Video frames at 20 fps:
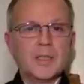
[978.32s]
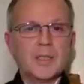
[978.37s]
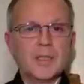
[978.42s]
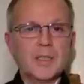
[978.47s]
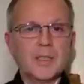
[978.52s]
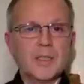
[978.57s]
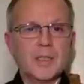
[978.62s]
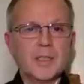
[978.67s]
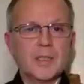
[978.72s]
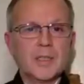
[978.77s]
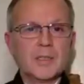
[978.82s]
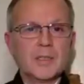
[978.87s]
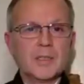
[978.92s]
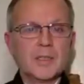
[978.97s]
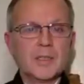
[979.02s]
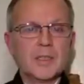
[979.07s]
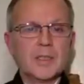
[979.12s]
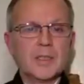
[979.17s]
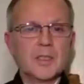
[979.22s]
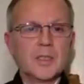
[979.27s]
and and
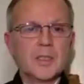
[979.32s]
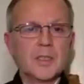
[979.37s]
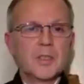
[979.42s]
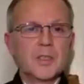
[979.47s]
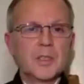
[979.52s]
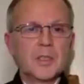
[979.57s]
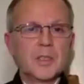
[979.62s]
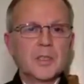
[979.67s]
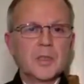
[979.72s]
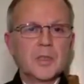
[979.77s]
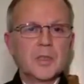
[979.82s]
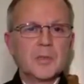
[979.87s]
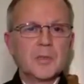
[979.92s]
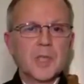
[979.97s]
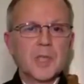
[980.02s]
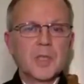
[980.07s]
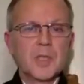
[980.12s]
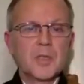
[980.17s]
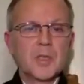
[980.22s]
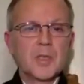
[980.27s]
and just in in
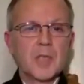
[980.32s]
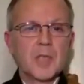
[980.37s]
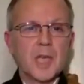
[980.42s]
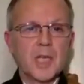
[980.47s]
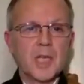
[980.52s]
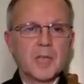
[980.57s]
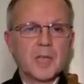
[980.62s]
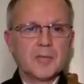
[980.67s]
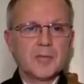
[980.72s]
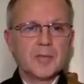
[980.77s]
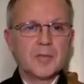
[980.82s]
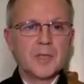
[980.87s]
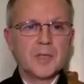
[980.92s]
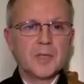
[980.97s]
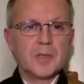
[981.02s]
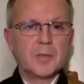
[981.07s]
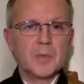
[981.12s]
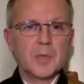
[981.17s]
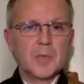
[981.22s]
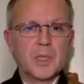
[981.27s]
regular life we
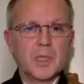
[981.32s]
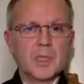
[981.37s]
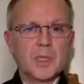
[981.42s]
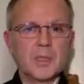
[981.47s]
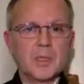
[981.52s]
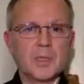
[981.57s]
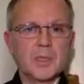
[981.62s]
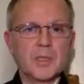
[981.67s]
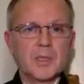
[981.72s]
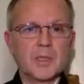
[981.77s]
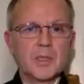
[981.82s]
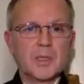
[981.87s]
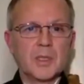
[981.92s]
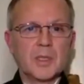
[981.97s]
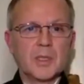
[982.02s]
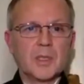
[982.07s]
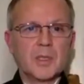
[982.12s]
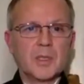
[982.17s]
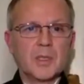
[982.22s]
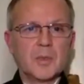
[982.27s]
we
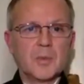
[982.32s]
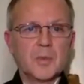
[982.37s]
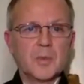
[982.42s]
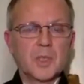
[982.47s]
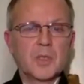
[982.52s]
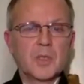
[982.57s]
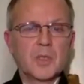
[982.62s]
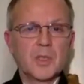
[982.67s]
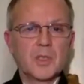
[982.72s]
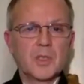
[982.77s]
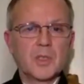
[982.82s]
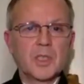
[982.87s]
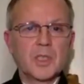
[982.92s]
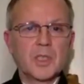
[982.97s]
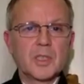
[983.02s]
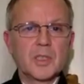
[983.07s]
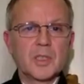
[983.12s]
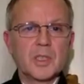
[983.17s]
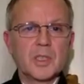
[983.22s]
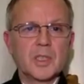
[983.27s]
we're
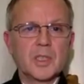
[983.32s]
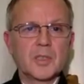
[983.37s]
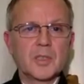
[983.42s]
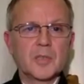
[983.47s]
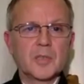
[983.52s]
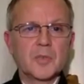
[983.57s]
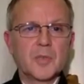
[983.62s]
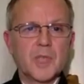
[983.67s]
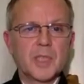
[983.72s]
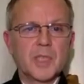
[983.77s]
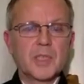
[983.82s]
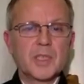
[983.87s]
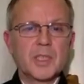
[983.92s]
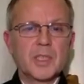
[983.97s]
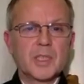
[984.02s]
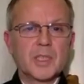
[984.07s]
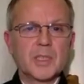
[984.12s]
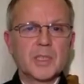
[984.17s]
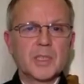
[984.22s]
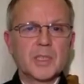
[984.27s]
constantly expressing
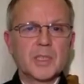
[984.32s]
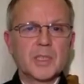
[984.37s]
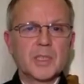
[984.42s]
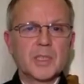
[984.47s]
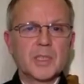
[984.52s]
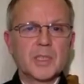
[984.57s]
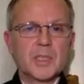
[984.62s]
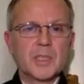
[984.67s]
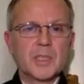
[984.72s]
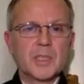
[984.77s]
and and